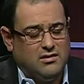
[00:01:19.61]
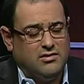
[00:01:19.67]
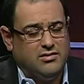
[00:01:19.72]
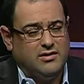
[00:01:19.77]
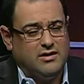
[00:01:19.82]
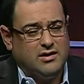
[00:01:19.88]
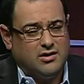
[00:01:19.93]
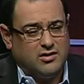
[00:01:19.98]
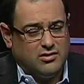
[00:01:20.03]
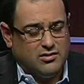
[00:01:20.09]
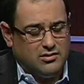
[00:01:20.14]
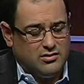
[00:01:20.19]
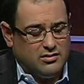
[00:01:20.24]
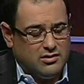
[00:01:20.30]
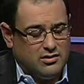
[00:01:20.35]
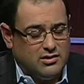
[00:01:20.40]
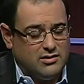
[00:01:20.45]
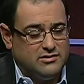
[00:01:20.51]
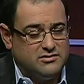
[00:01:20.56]
the
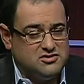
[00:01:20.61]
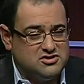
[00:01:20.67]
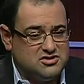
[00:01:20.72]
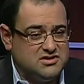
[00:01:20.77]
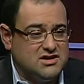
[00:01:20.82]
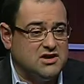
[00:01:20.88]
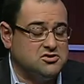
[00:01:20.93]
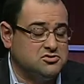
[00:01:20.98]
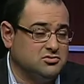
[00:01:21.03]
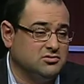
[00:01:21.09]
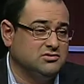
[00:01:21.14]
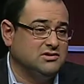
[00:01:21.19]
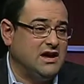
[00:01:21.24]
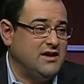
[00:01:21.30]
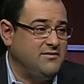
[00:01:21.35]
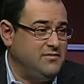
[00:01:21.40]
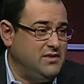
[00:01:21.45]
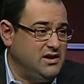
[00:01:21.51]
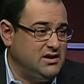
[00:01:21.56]
gestational
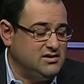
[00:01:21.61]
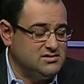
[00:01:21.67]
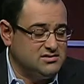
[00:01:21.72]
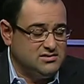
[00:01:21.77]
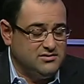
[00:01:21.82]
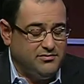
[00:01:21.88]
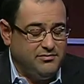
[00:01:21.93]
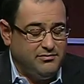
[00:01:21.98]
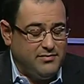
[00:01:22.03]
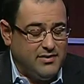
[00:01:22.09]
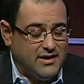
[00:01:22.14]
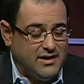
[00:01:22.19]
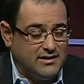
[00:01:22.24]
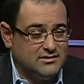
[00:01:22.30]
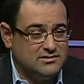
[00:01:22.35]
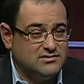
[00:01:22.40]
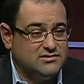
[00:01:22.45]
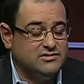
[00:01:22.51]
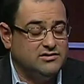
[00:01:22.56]
diabetes
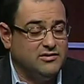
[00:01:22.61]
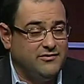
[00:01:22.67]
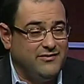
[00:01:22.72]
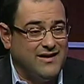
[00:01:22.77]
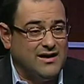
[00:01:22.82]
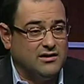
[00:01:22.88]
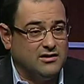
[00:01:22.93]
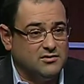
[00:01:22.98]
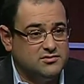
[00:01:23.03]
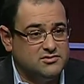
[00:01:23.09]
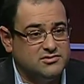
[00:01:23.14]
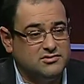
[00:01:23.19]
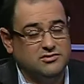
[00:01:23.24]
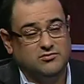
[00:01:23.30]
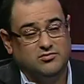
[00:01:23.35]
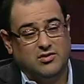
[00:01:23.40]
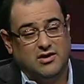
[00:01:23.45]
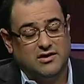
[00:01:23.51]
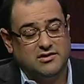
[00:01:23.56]
develops
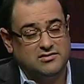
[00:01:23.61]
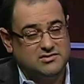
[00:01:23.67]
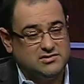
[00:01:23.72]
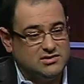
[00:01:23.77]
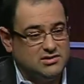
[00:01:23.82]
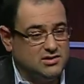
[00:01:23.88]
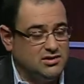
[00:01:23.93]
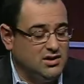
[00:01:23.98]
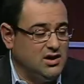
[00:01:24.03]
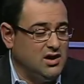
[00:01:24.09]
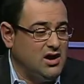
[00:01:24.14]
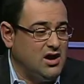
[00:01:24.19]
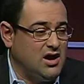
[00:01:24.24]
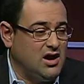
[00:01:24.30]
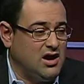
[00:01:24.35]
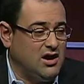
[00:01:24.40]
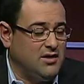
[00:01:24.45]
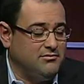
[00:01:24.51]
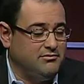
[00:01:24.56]
during pregnancy
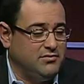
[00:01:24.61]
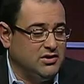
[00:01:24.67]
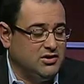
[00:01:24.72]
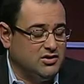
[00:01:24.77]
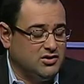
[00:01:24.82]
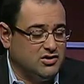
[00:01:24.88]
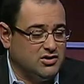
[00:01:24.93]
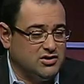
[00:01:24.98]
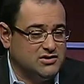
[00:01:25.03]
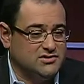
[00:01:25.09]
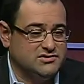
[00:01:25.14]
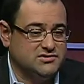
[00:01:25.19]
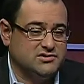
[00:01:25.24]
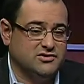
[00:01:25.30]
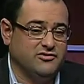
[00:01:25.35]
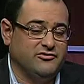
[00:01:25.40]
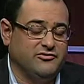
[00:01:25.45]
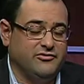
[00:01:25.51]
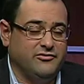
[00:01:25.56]
because
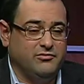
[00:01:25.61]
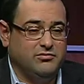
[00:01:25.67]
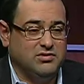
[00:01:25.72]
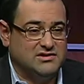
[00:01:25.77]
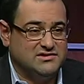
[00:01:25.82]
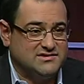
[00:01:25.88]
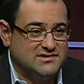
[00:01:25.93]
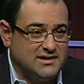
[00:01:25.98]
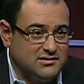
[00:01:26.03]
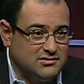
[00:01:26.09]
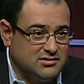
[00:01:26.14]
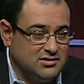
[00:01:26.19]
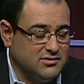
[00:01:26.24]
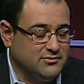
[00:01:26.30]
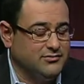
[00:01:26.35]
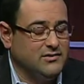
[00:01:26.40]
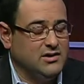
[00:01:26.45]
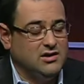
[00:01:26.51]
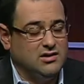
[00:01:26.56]
of
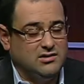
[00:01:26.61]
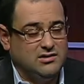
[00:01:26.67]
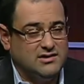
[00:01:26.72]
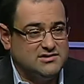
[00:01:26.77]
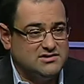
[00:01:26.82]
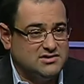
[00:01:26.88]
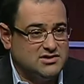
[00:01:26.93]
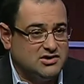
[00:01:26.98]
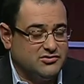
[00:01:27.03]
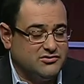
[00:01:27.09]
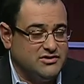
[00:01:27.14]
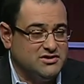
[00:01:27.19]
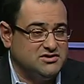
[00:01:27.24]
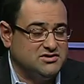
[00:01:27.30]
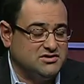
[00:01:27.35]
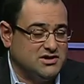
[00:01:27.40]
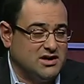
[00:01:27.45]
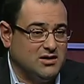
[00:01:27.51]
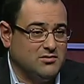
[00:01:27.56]
placenta that
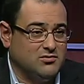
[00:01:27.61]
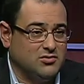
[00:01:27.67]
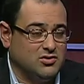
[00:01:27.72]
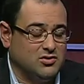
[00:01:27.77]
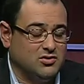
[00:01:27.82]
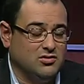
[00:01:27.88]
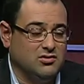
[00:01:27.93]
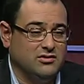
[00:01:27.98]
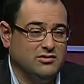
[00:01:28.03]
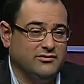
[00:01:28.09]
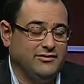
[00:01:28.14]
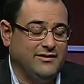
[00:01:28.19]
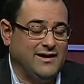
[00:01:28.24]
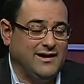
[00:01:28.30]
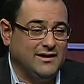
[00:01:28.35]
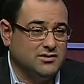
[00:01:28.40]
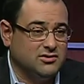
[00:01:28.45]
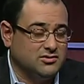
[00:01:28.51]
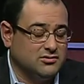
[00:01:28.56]
secretes a number of
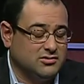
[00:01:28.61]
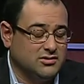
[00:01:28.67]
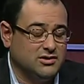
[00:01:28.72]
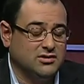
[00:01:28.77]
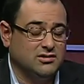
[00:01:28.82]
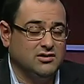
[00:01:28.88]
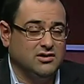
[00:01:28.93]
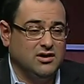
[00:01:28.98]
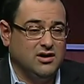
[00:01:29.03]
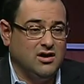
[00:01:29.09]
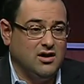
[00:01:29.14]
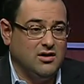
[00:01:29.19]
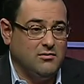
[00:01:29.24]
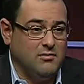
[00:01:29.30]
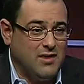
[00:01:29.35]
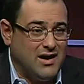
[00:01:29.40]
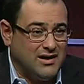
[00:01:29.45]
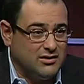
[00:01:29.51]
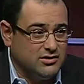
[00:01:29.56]
endocrine
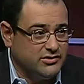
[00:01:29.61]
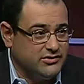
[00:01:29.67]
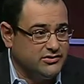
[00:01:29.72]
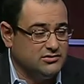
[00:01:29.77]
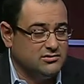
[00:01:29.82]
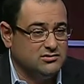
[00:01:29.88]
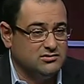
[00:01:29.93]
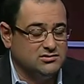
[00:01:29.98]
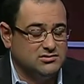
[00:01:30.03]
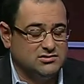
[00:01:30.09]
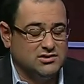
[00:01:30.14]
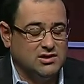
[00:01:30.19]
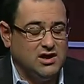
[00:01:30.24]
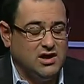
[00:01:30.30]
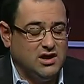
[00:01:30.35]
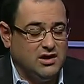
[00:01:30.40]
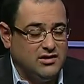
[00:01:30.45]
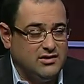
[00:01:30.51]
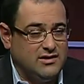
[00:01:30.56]
molecules
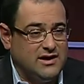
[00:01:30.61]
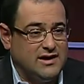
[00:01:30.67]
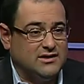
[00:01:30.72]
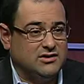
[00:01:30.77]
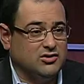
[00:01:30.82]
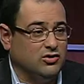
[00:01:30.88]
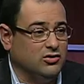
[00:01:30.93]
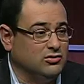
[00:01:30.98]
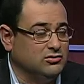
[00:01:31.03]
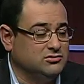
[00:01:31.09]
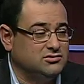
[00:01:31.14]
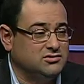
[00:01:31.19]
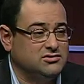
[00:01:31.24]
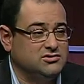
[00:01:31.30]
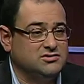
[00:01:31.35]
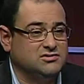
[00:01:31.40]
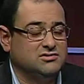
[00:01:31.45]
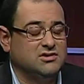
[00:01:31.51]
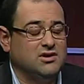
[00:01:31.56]
that
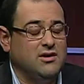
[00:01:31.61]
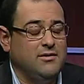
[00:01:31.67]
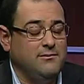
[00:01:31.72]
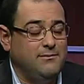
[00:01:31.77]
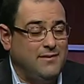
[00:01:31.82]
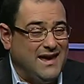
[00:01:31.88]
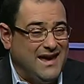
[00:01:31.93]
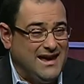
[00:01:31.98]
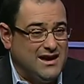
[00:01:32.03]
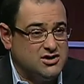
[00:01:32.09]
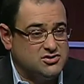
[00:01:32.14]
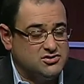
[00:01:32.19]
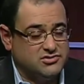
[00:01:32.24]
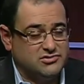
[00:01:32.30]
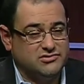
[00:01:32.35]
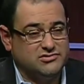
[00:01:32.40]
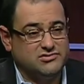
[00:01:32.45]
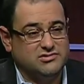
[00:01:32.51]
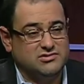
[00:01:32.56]
alters
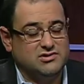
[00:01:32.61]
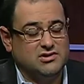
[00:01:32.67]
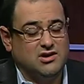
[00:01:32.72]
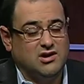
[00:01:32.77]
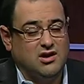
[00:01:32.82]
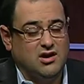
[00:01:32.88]
patient's